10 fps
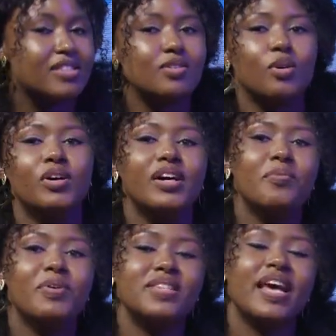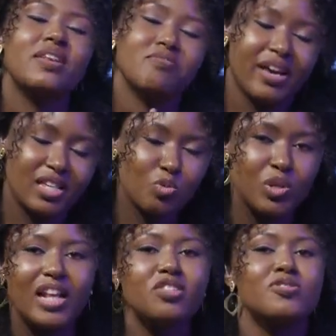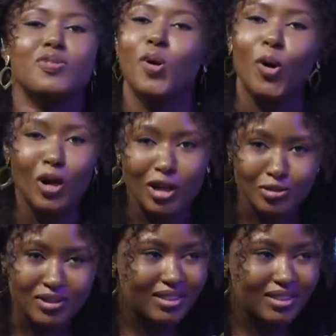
uh, so, with anyways, with, let us not conclude.